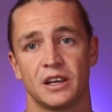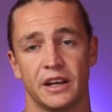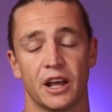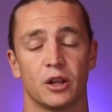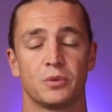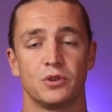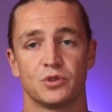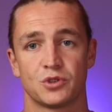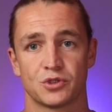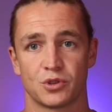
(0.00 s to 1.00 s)
in helping
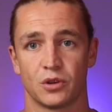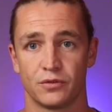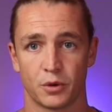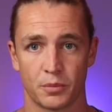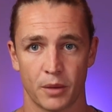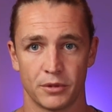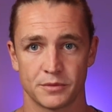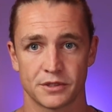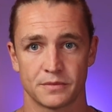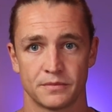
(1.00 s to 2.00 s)
you to solve your
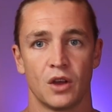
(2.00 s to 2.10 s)
problems.